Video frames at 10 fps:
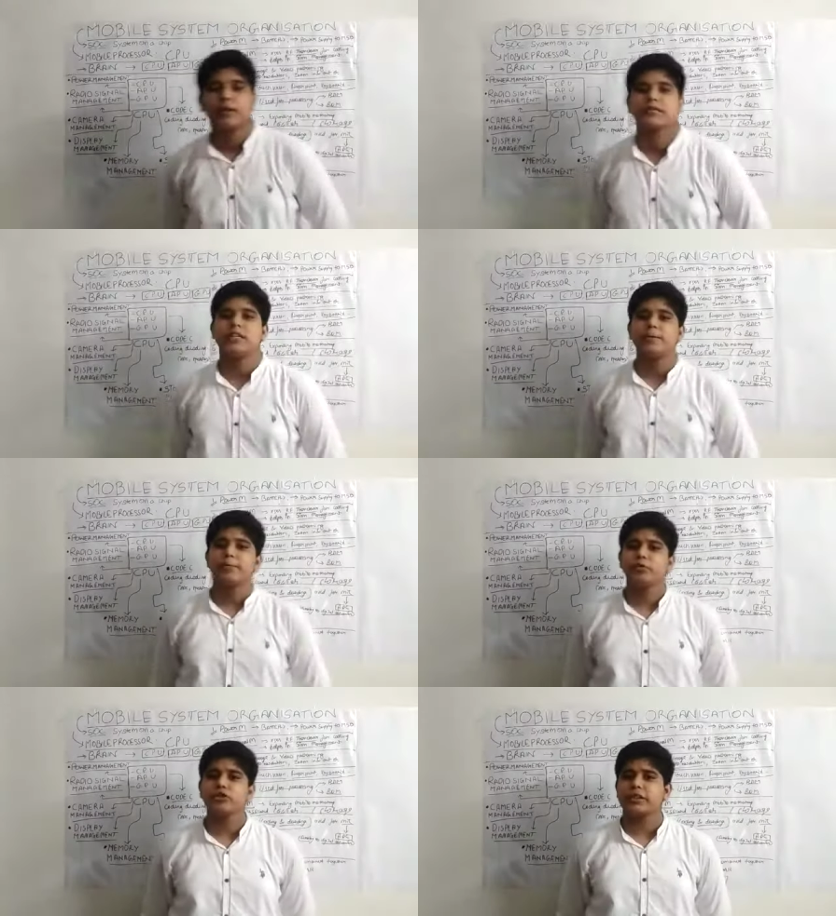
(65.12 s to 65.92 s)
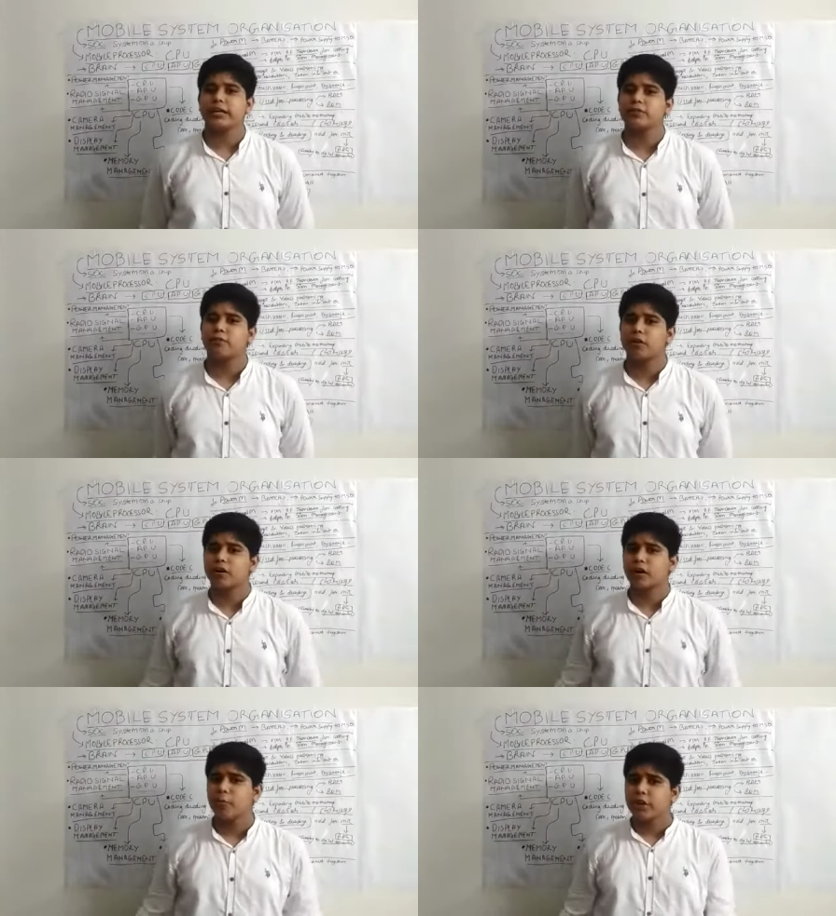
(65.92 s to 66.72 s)
CPU stands for
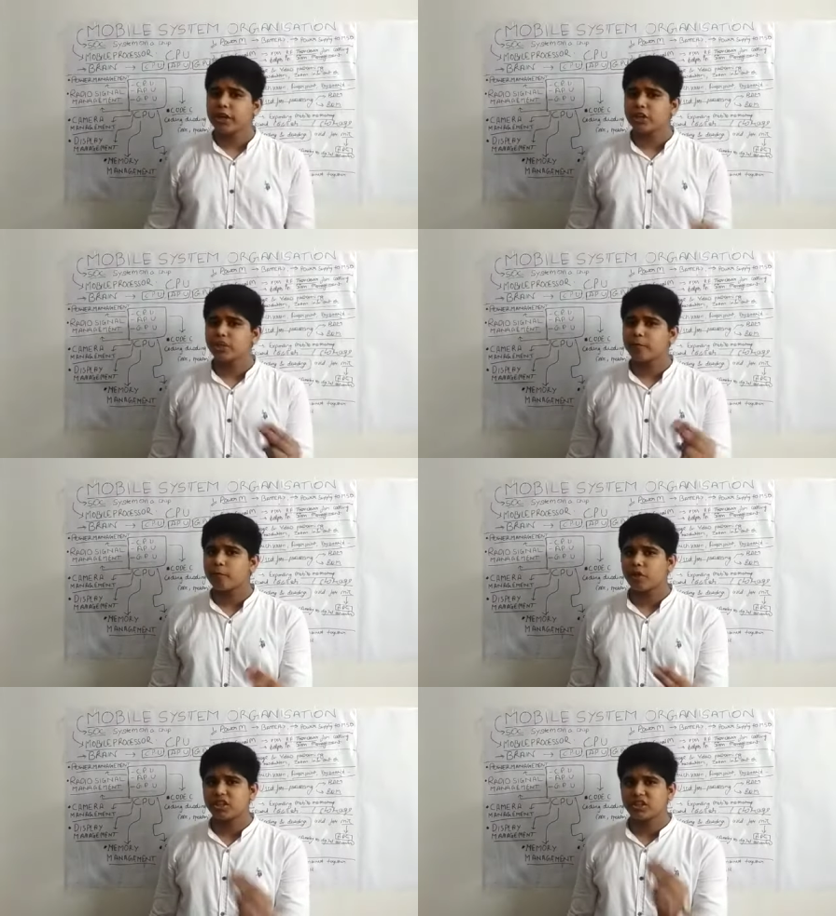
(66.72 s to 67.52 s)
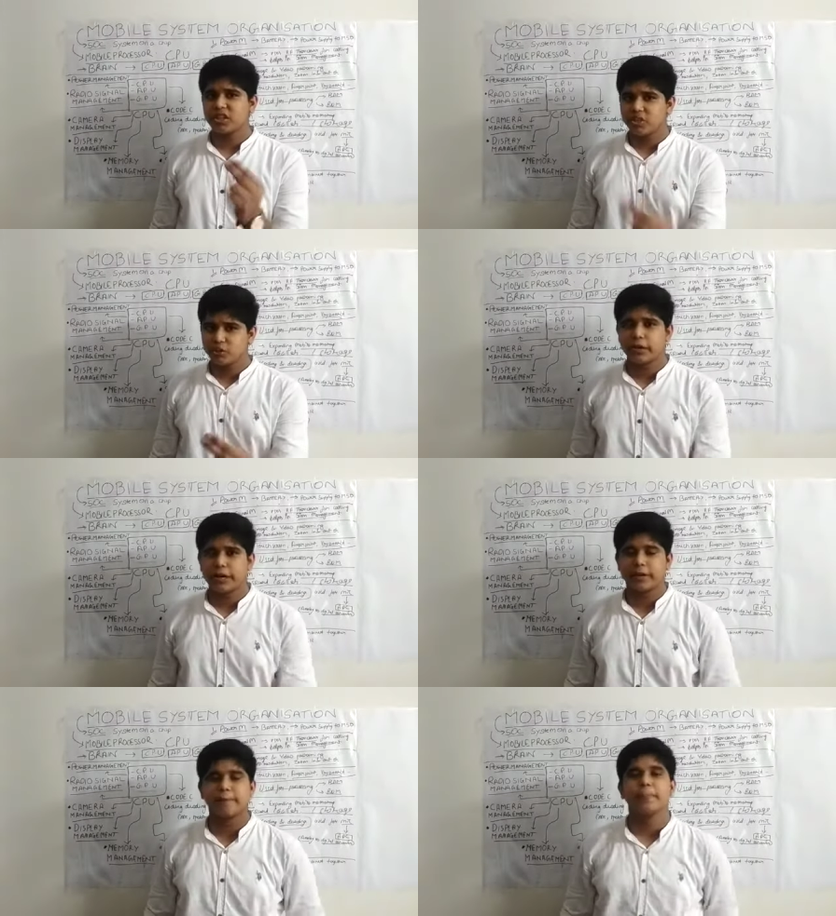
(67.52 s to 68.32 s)
Communication Processing
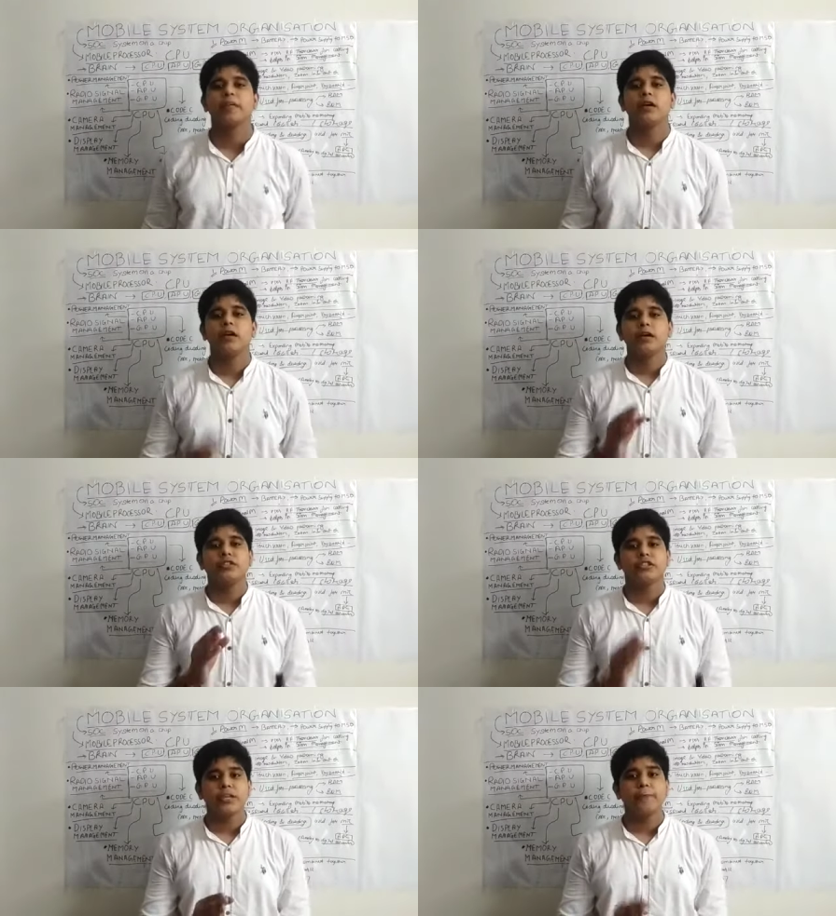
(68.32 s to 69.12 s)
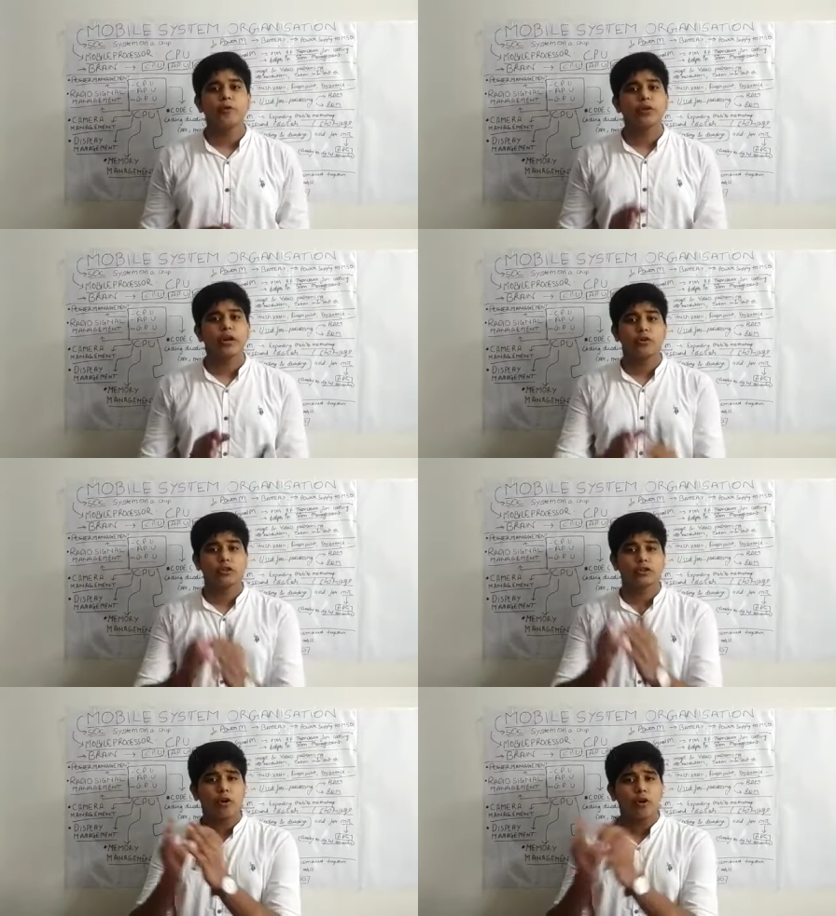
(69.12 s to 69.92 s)
Unit. CPU
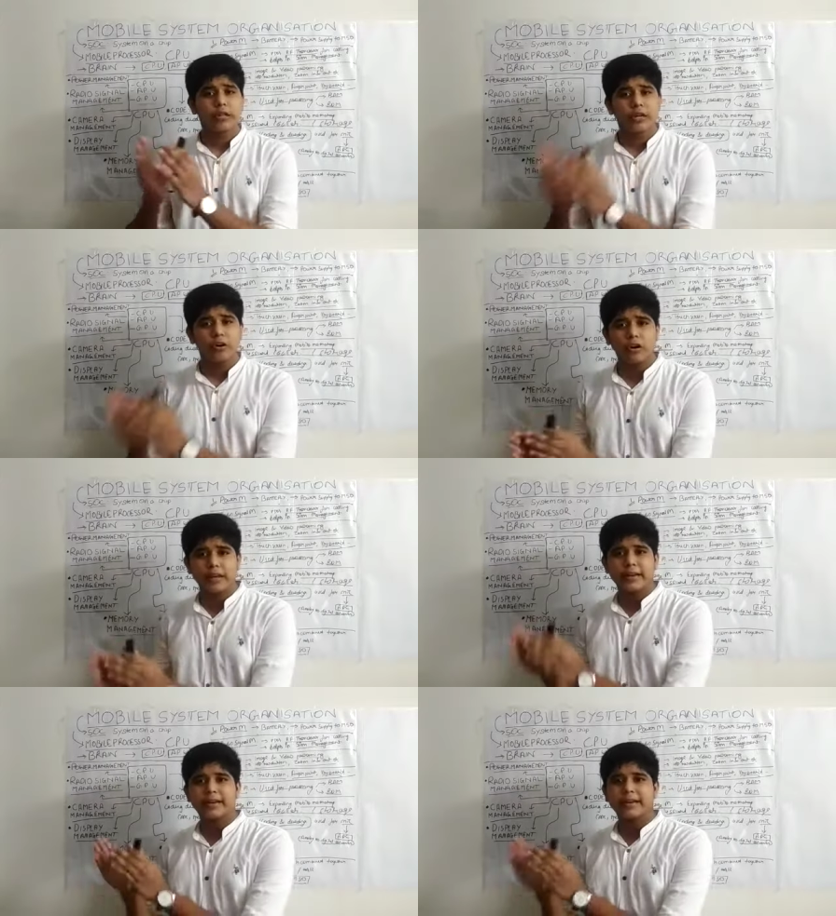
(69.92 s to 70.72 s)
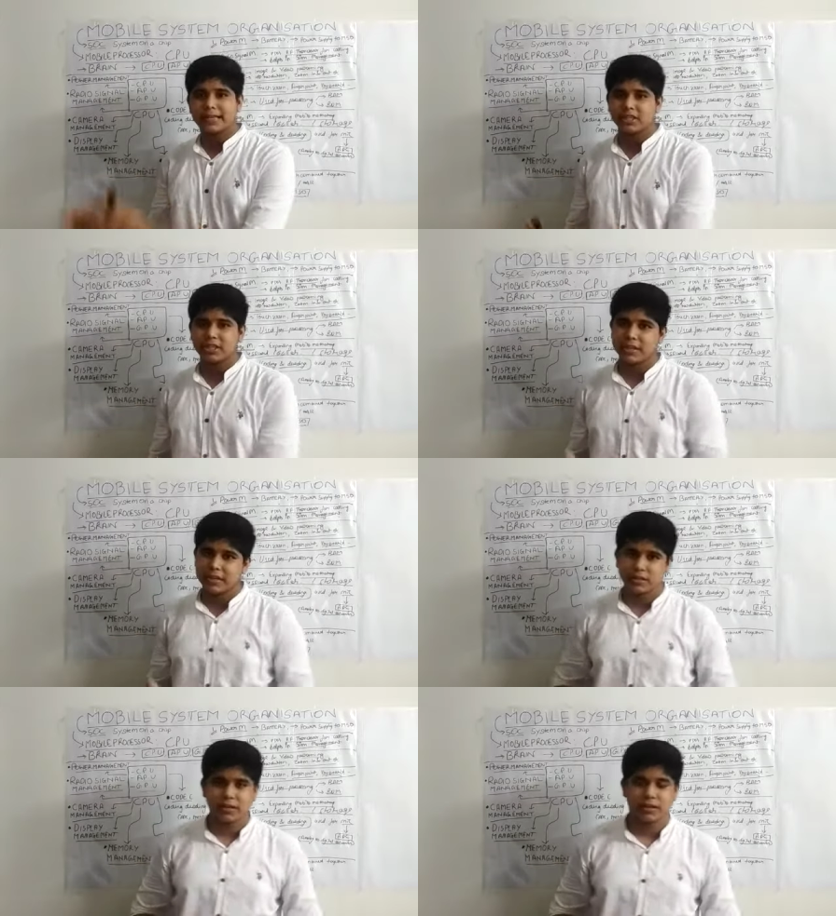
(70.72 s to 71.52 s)
controls all the calling, texting,
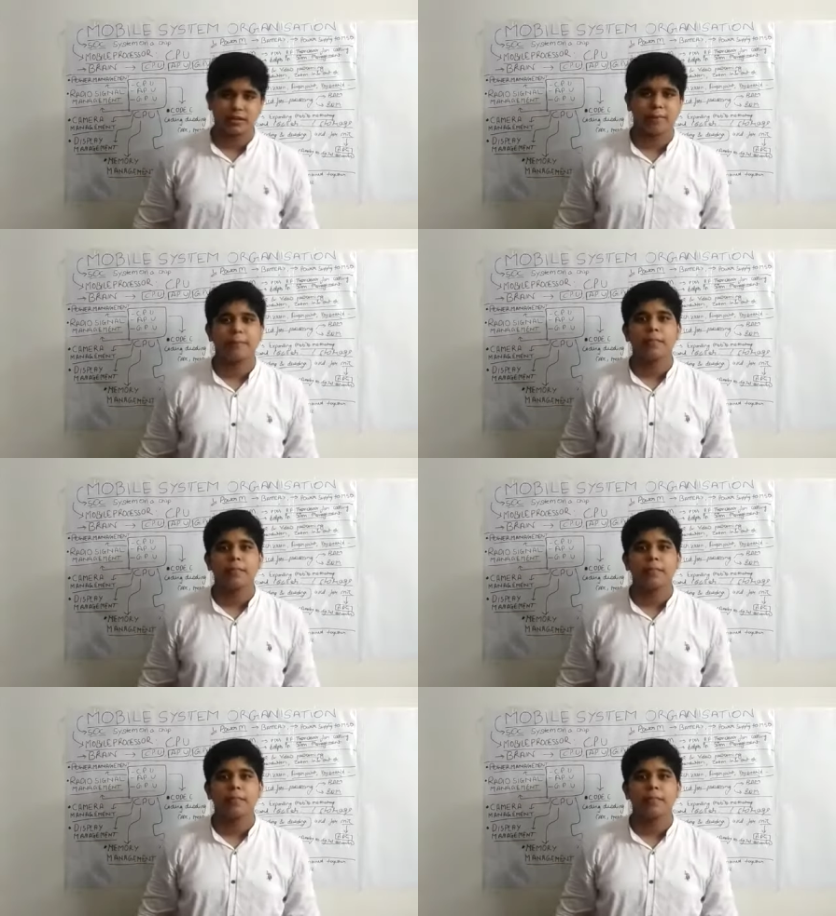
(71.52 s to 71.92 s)
etc.